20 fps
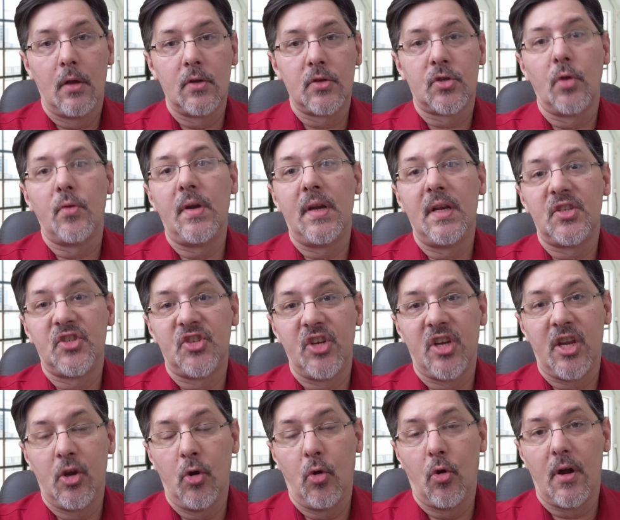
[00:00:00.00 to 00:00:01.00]
so that it's
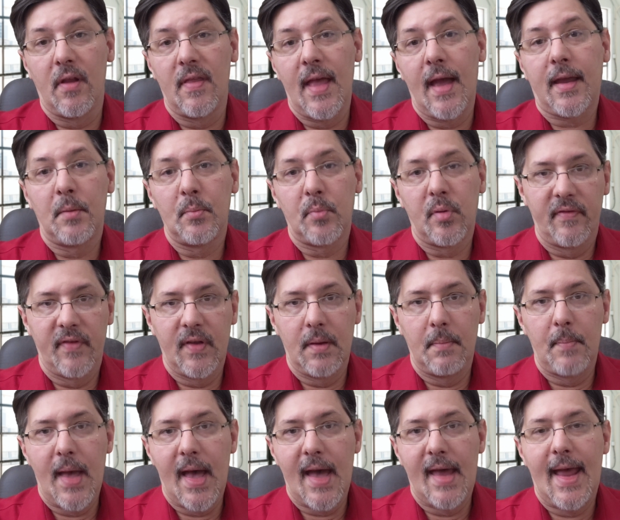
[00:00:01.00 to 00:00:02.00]
secure, and that can
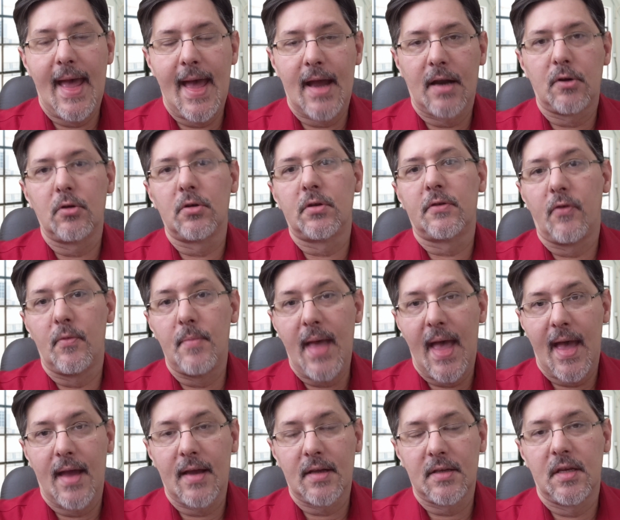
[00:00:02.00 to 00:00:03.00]
prevent bad actors from
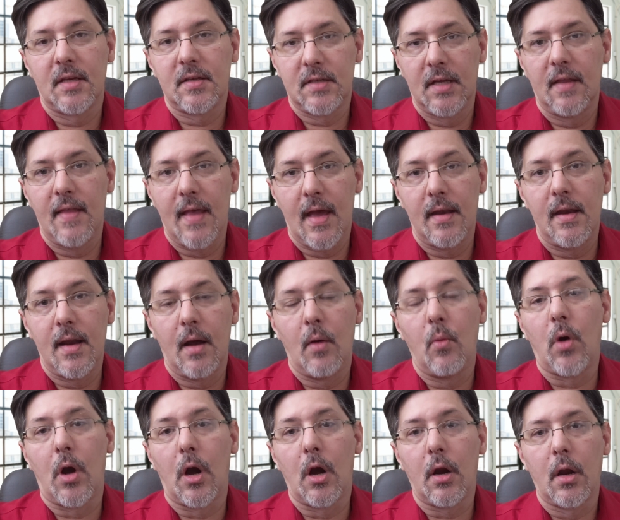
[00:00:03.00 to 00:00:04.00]
accessing that
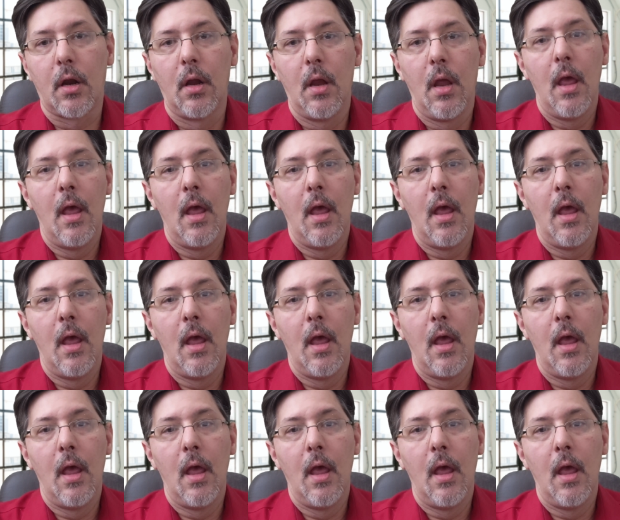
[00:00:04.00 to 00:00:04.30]
network.